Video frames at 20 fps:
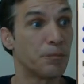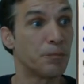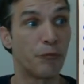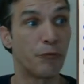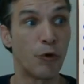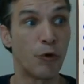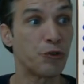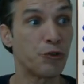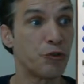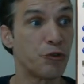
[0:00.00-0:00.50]

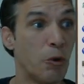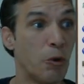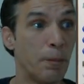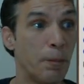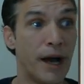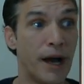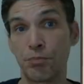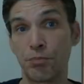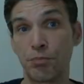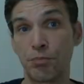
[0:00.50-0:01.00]

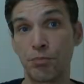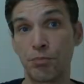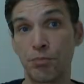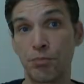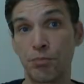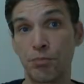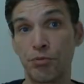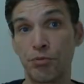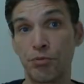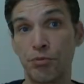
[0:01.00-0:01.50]
VirtualBox
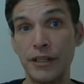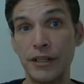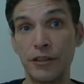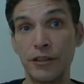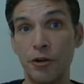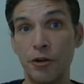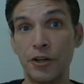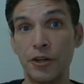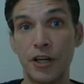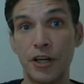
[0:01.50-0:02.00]
comes
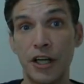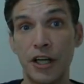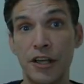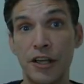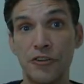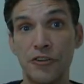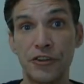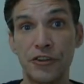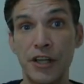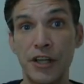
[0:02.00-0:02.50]
preloaded on
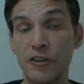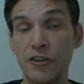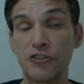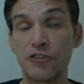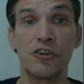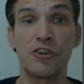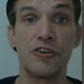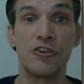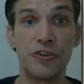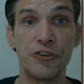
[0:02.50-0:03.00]
this thing
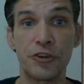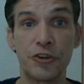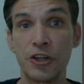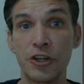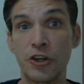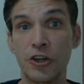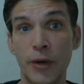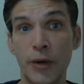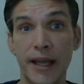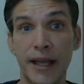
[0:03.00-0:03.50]
so that you can
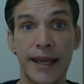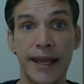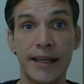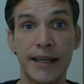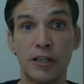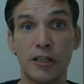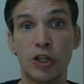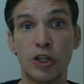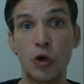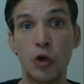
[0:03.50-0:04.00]
go ahead
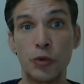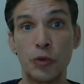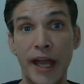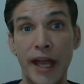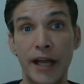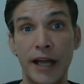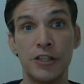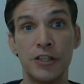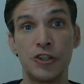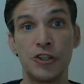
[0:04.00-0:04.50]
and load
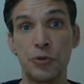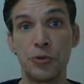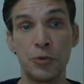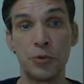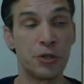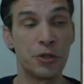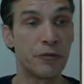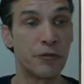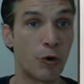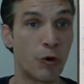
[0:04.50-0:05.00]
that into a
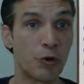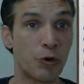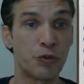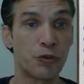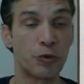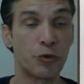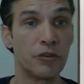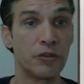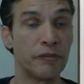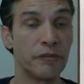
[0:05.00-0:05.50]

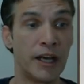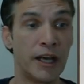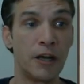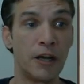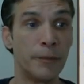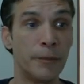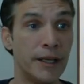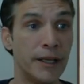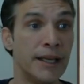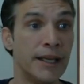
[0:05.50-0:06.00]
virtual
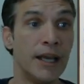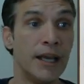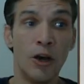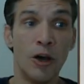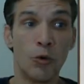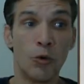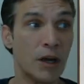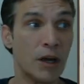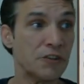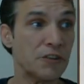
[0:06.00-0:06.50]
environment.
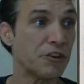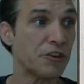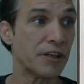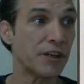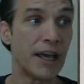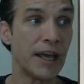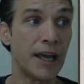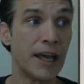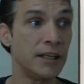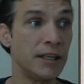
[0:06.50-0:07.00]
Once
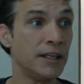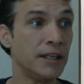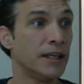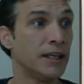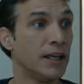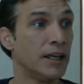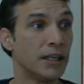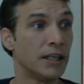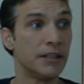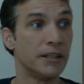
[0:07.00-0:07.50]
again,
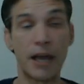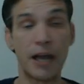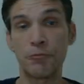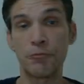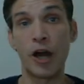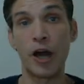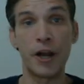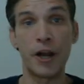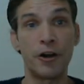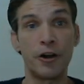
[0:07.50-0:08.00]

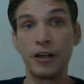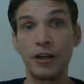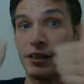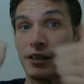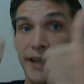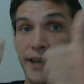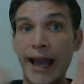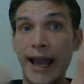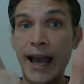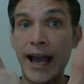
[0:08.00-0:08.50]
Netrunner,
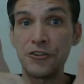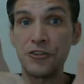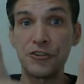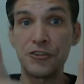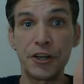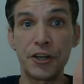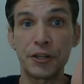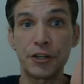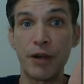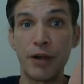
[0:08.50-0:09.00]
you guys
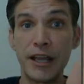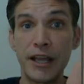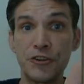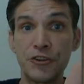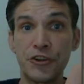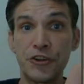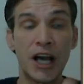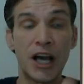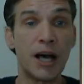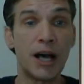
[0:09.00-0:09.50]
did a great
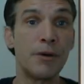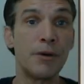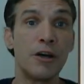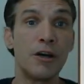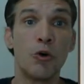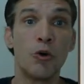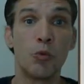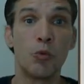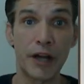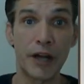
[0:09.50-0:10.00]
job.
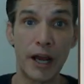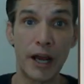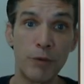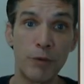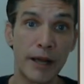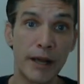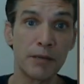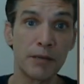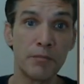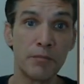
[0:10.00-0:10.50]
Would I
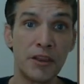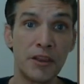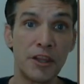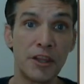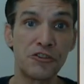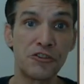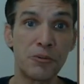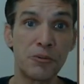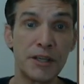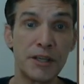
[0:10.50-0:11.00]
recommend
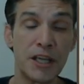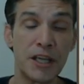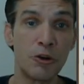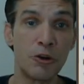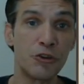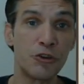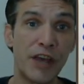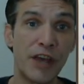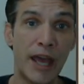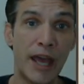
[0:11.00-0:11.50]
this to
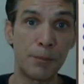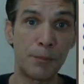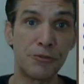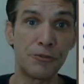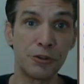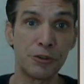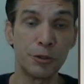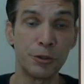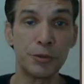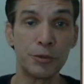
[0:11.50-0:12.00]
beginners?
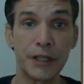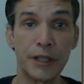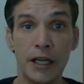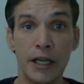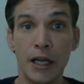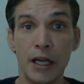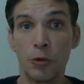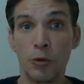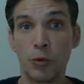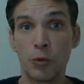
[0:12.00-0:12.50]
Absolutely.
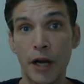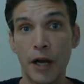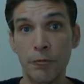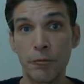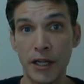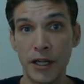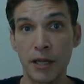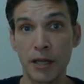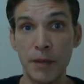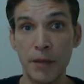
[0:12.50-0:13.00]
Would I
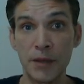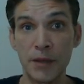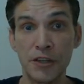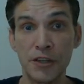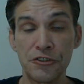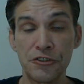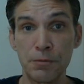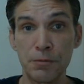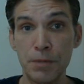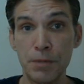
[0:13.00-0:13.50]
recommend
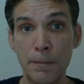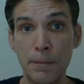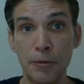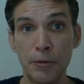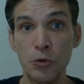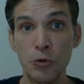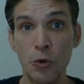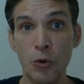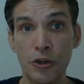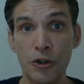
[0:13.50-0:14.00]
this to people
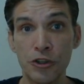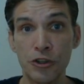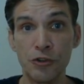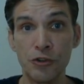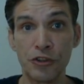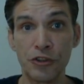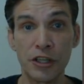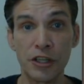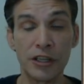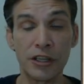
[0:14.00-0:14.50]
who are
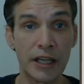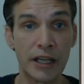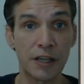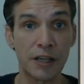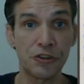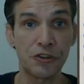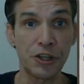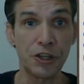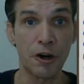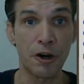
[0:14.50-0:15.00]
using
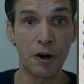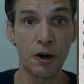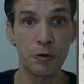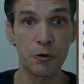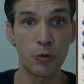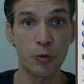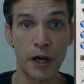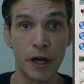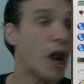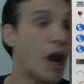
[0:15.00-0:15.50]
legacy
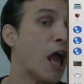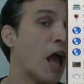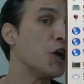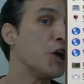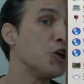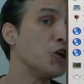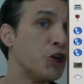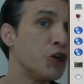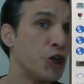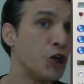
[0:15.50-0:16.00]
hardware?
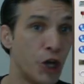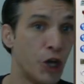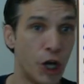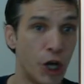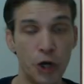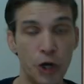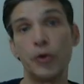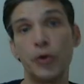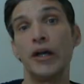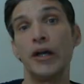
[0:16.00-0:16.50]

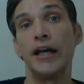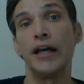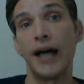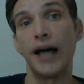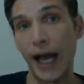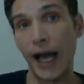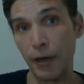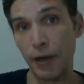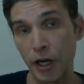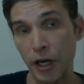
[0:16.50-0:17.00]
No.
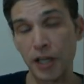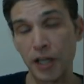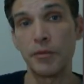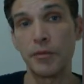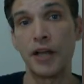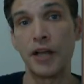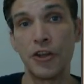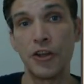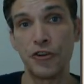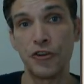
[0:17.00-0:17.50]
I
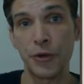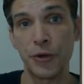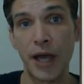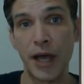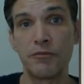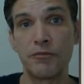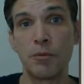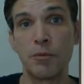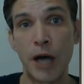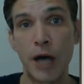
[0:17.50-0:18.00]
recommend that you
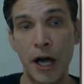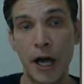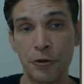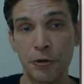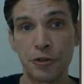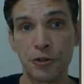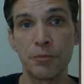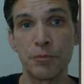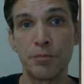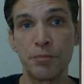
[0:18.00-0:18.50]
have a
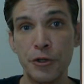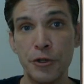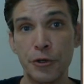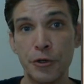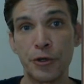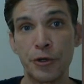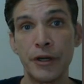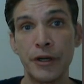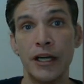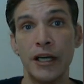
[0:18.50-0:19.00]
modern
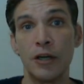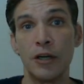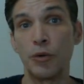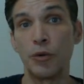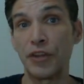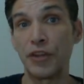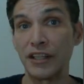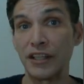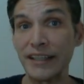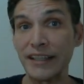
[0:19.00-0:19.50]
computer
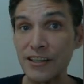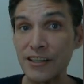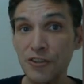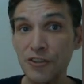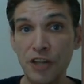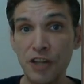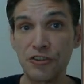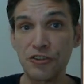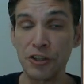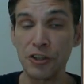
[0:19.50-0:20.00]
with at
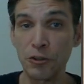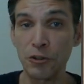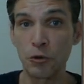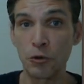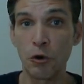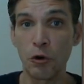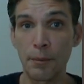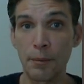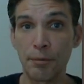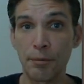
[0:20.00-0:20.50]
least a single
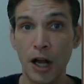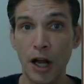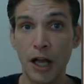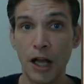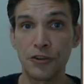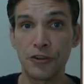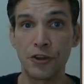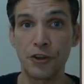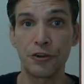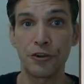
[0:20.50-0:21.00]
core
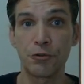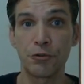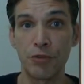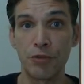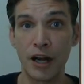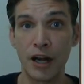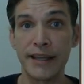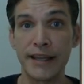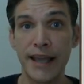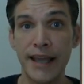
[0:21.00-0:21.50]
processor
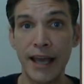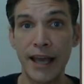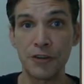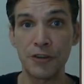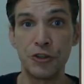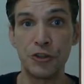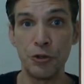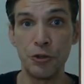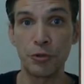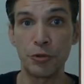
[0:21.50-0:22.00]
running
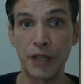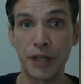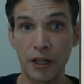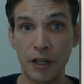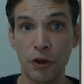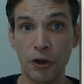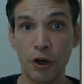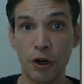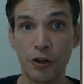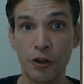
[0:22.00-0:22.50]
at 2
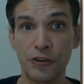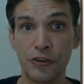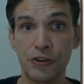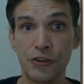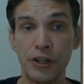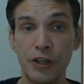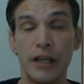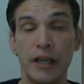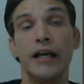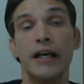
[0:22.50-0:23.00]

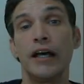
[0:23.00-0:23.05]
gigahertz.